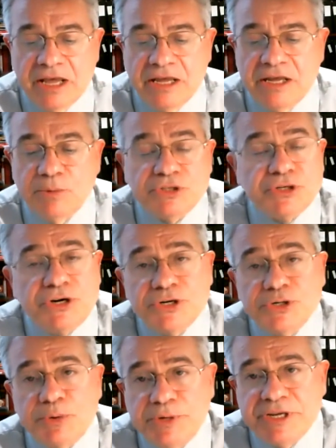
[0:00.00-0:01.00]
He will turn
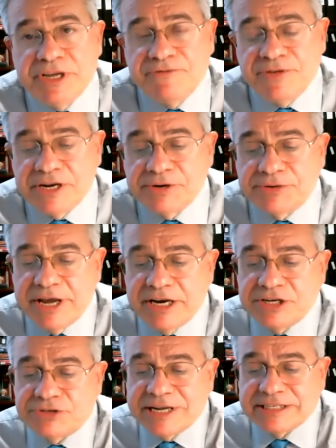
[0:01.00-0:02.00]
to a
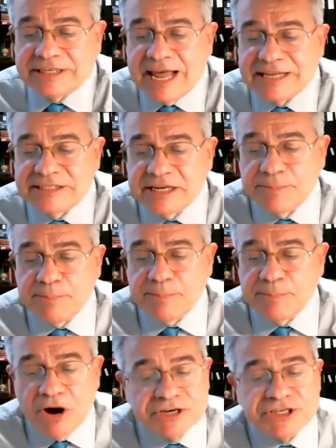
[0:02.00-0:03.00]
reinvigorated transatlantic
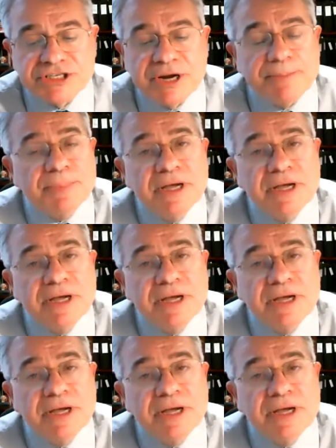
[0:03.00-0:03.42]
partnership